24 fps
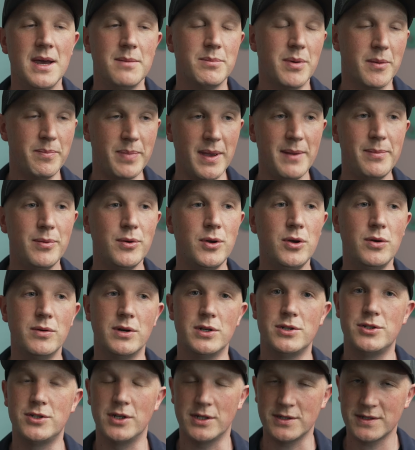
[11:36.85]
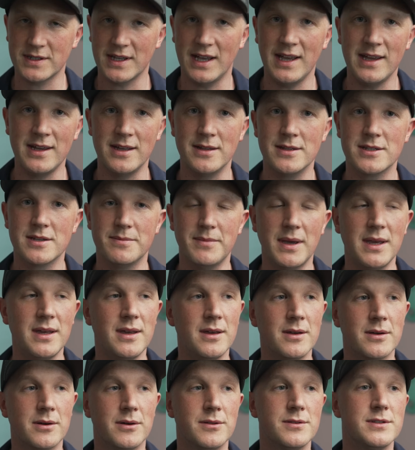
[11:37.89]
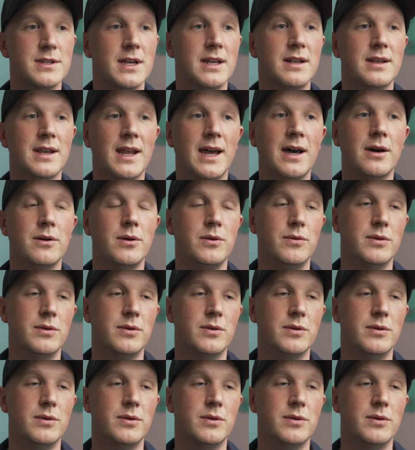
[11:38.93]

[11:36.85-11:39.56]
but people who are just getting into making content now,